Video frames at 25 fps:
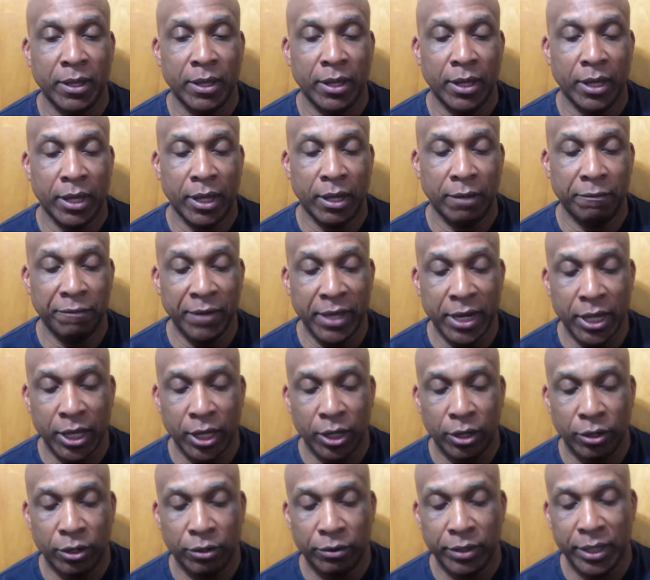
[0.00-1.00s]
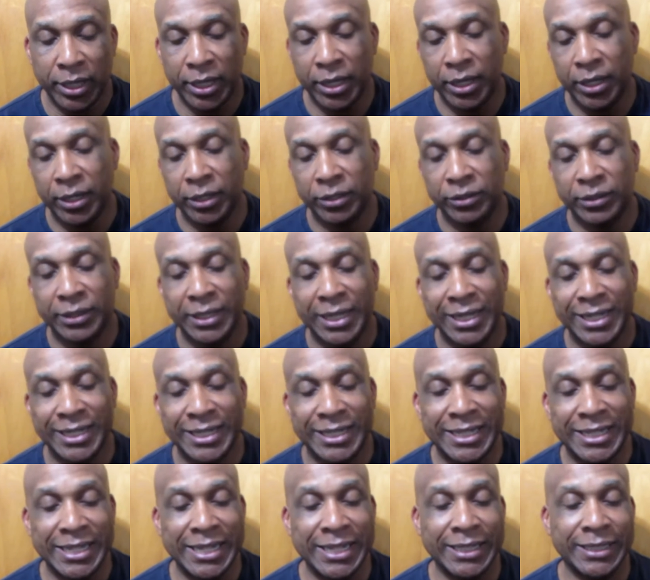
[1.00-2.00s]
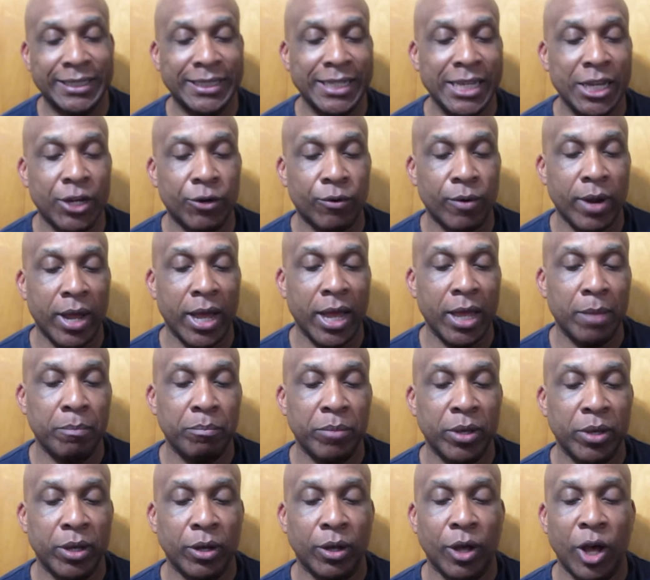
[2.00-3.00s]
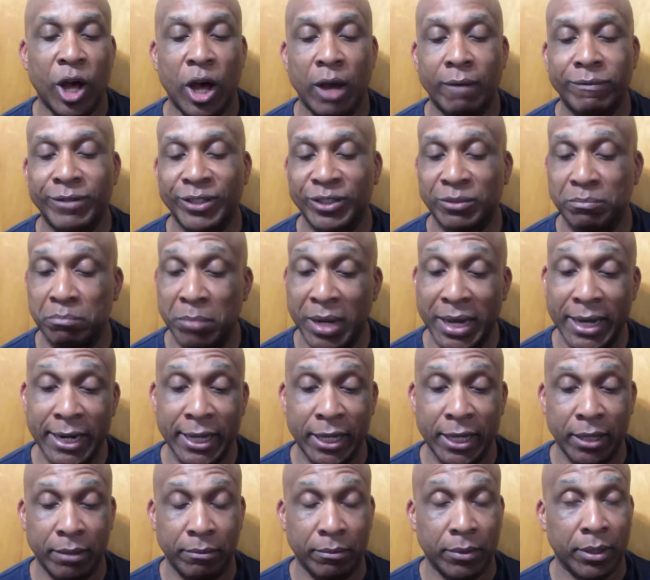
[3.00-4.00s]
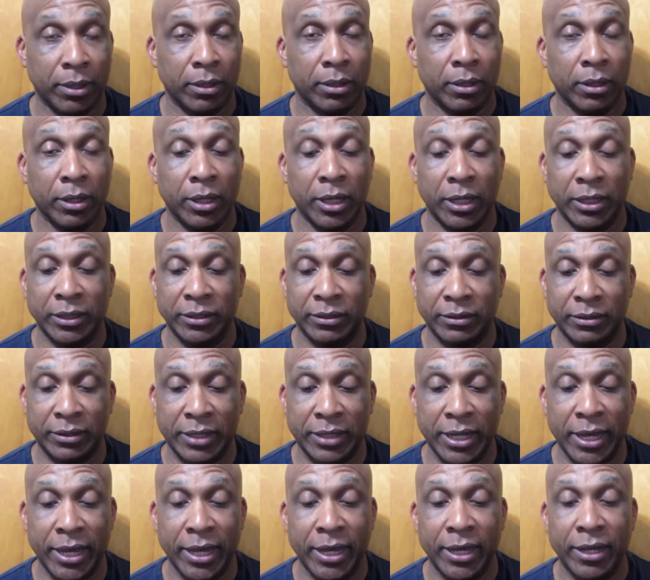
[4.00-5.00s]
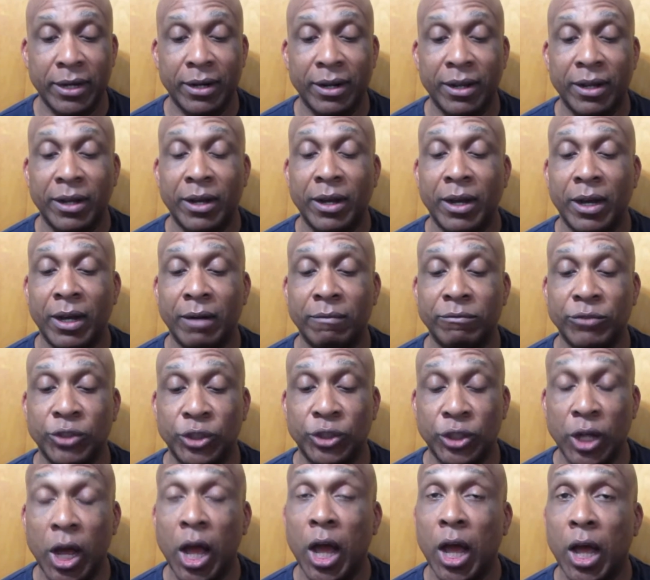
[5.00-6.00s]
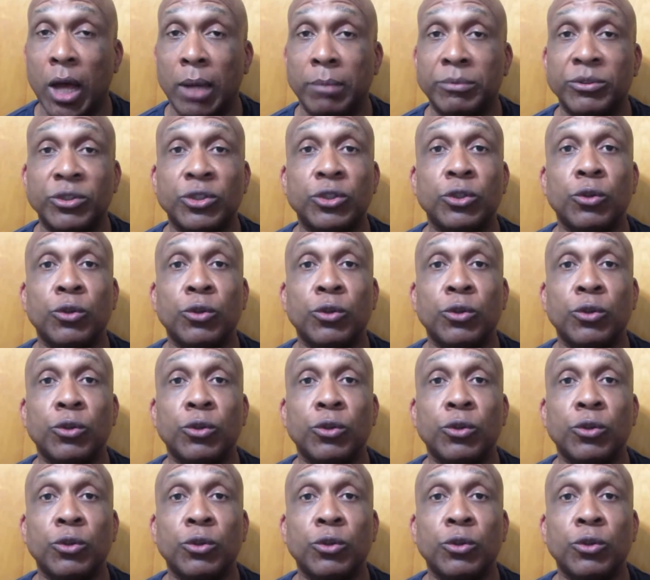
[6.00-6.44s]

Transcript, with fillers: uh, video is DC Crime Bill Offers Money Instead of Jobs to